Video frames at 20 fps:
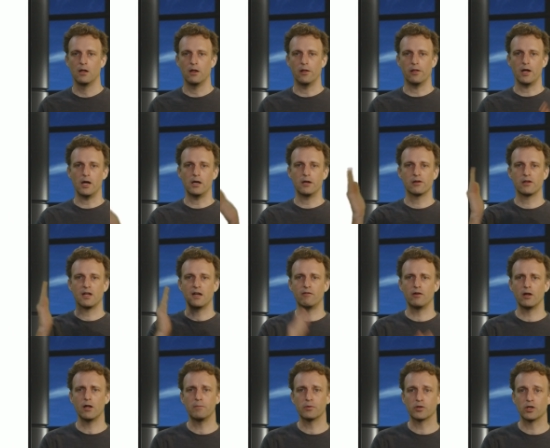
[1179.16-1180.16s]
There are
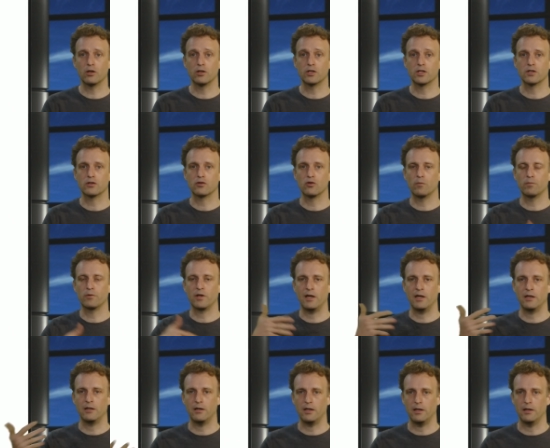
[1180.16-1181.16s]
several approaches to
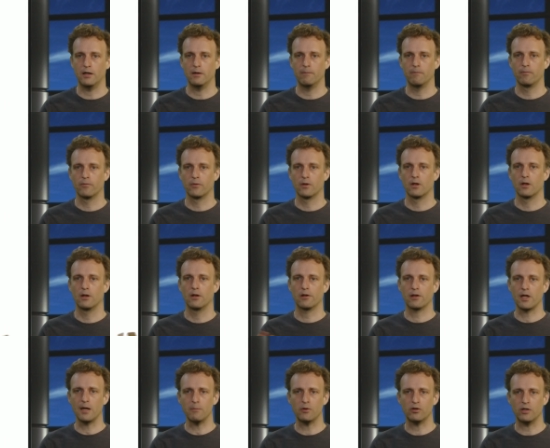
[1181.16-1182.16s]
obtain data.
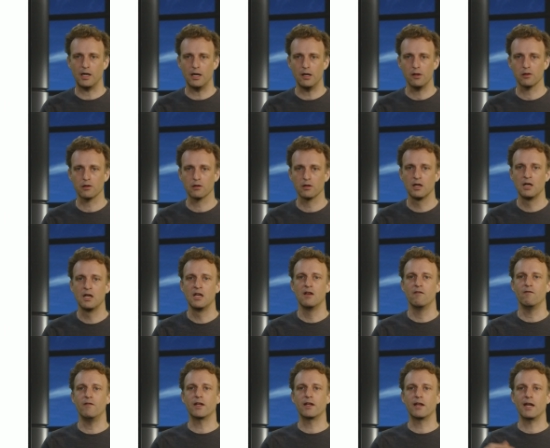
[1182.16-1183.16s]
Summarized,
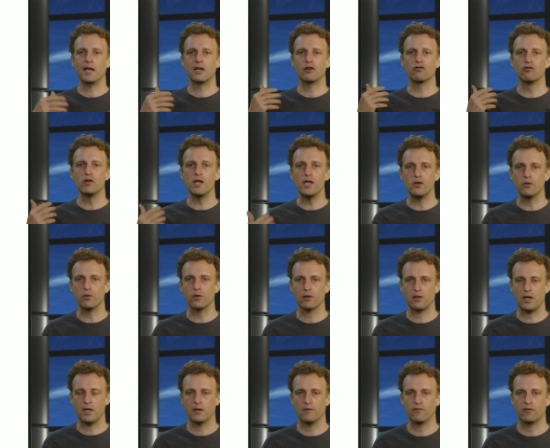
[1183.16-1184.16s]
we can reuse
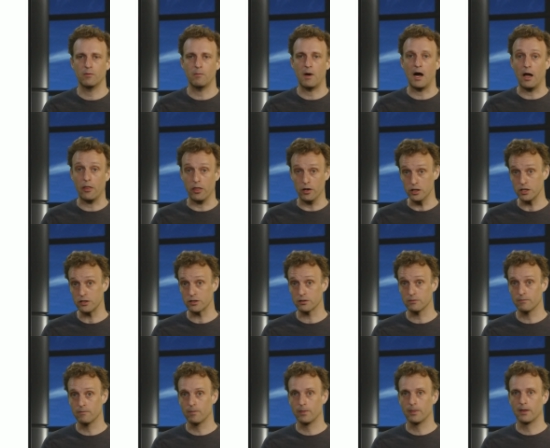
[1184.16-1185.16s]
data from others,
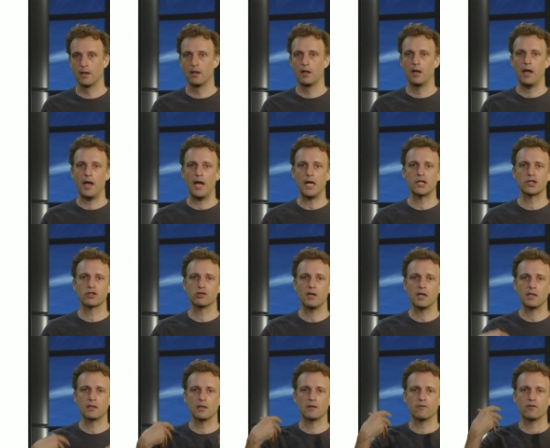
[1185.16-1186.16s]

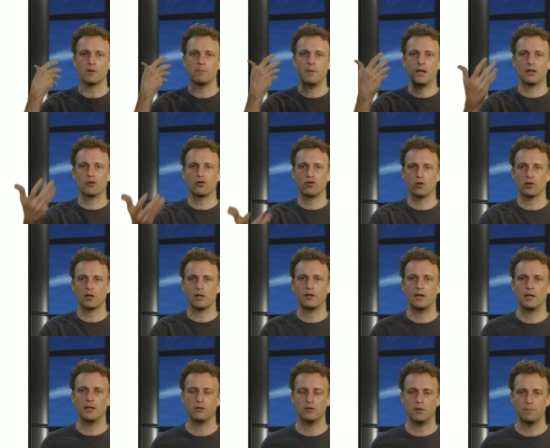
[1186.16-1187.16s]
extract it from external
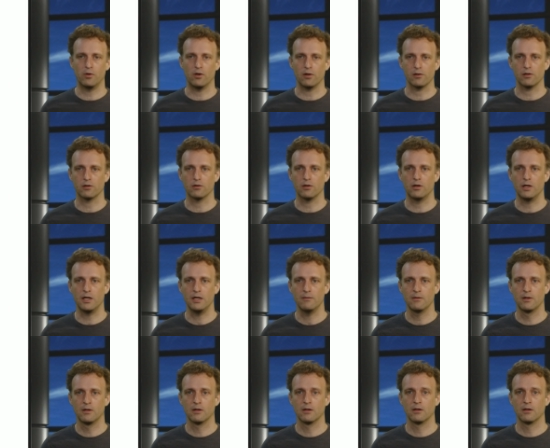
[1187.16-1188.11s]
data repository,